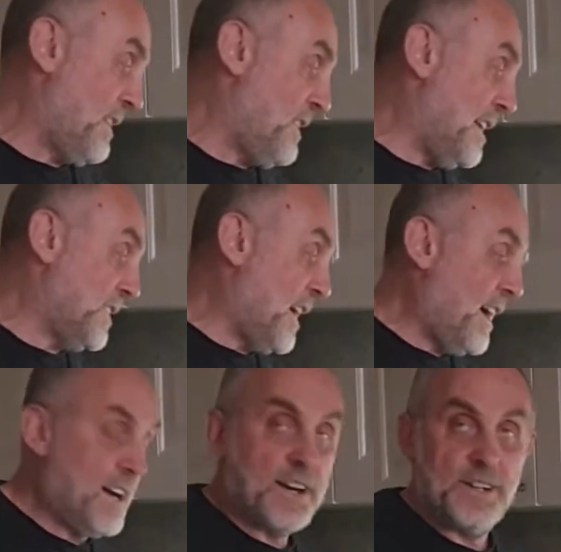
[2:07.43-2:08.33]
that
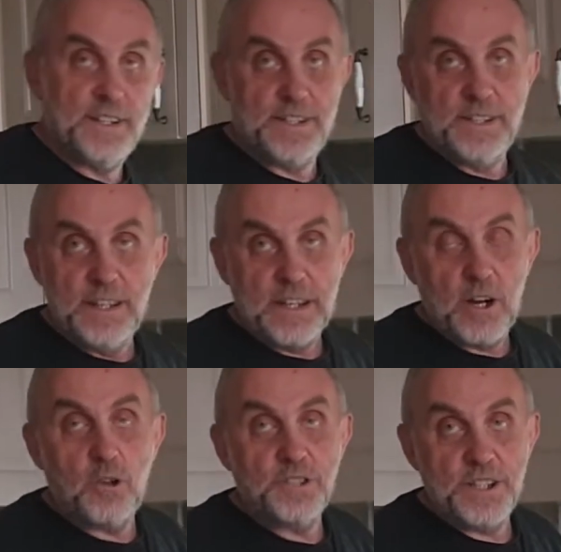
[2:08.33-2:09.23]
are
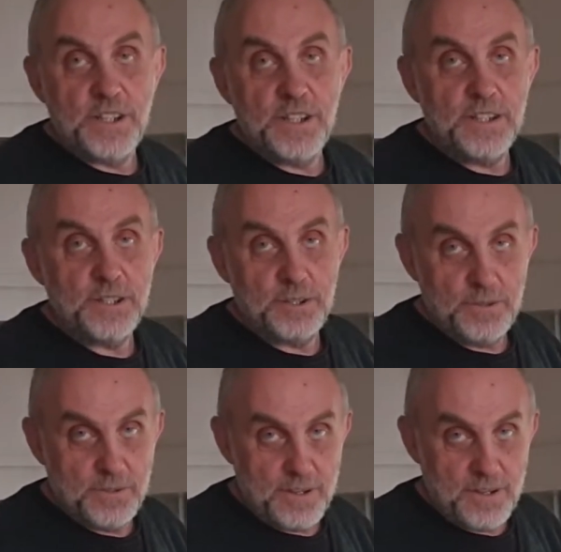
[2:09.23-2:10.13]
coded into
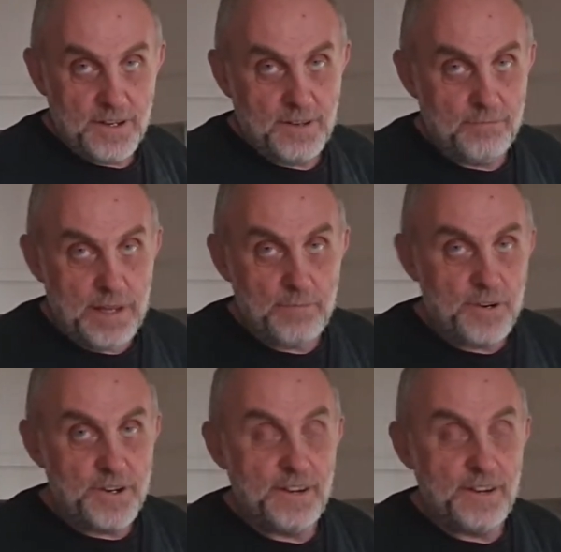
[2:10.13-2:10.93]
the memory